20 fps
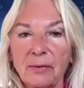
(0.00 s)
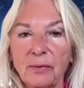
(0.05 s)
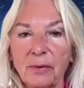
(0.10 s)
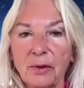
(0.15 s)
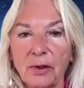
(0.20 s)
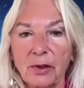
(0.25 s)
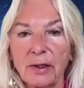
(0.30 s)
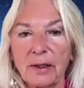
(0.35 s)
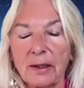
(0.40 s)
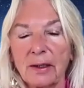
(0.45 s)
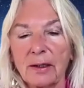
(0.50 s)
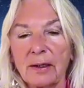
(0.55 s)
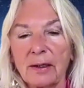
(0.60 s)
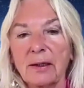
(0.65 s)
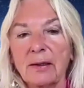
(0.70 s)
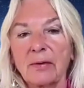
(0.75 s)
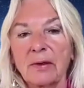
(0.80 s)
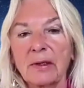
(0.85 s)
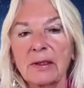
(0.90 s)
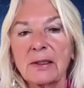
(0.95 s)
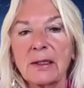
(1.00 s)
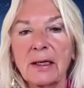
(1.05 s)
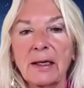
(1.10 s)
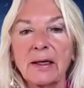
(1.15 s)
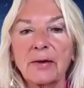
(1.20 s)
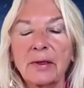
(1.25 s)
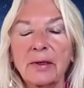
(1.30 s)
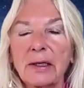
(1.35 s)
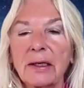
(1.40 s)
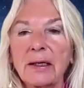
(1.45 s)
the work in this
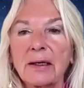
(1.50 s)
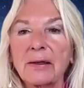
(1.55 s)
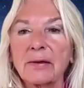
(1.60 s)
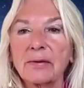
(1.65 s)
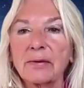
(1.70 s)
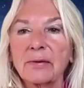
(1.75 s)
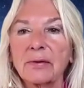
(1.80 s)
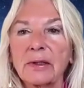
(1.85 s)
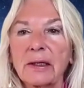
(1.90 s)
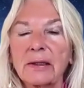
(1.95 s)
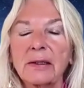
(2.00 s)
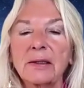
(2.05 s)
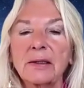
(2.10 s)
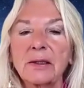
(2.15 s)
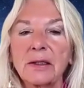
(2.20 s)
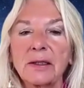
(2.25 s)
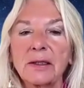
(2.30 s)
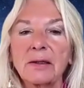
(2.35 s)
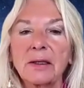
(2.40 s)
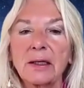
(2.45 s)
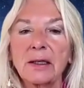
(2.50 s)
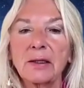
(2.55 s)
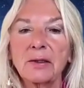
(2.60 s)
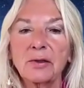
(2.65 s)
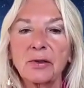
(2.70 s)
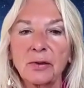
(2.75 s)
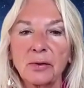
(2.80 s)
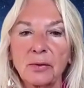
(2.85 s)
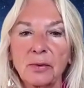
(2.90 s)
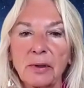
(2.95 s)
area that indeed they
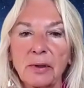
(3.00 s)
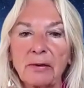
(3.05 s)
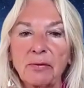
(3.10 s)
do,